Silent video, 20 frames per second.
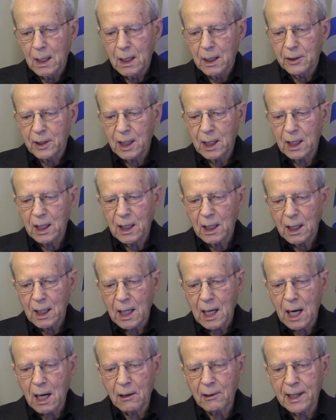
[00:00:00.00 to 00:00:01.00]
The
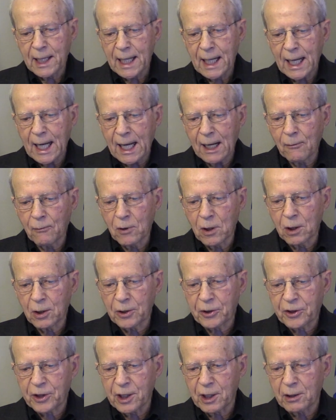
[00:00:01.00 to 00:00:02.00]
RNA
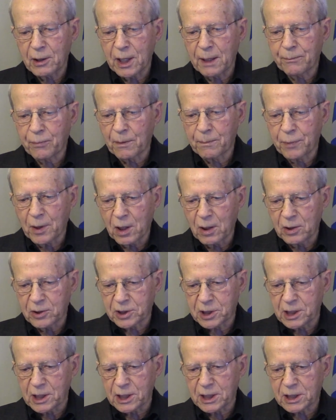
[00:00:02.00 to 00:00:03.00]
world theory
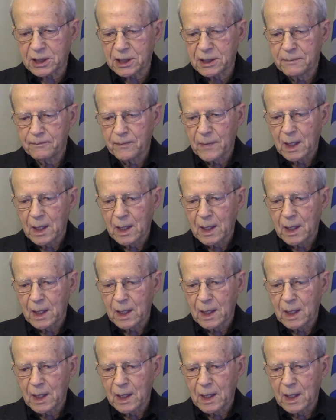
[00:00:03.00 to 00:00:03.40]
proposes